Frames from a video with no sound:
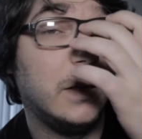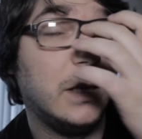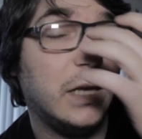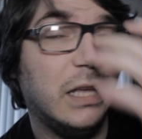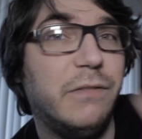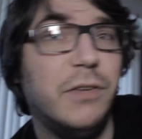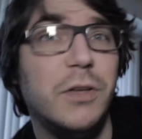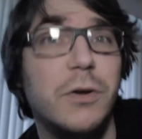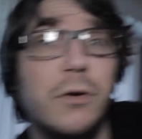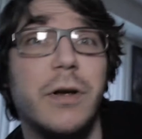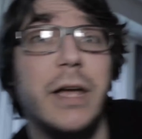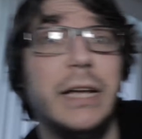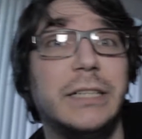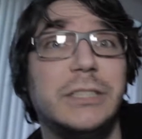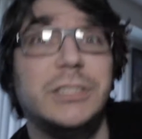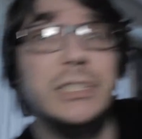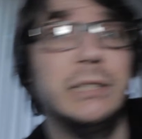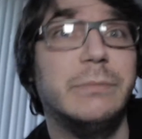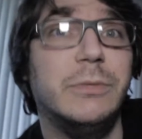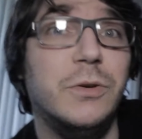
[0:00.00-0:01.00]
If you are
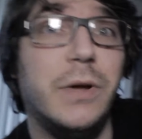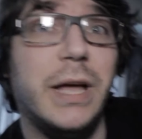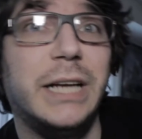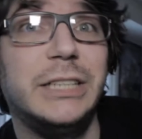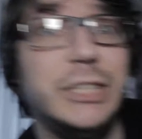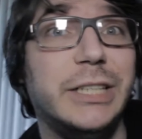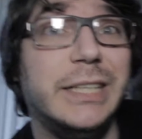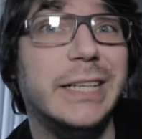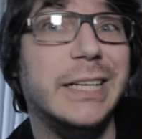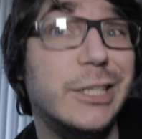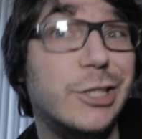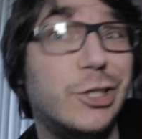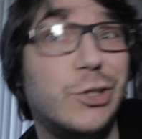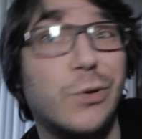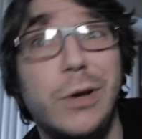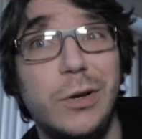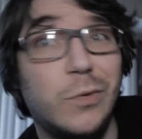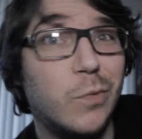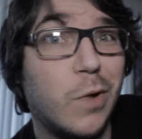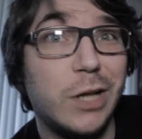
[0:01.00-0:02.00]
actually someone who actually
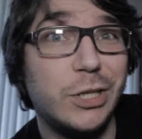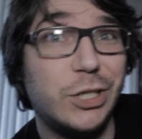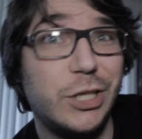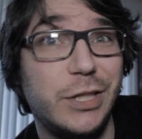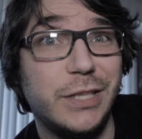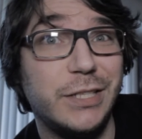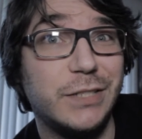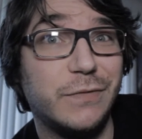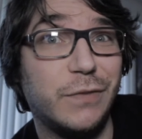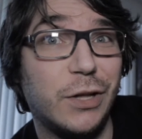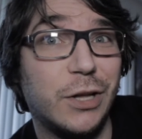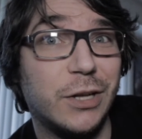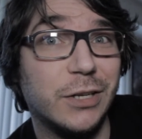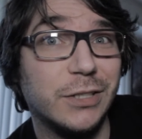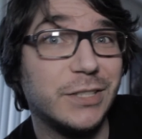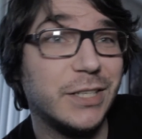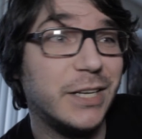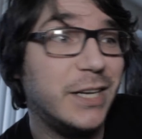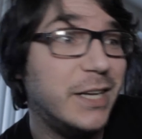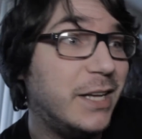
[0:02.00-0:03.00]
enjoyed watching these
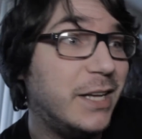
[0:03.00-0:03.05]
vlogs,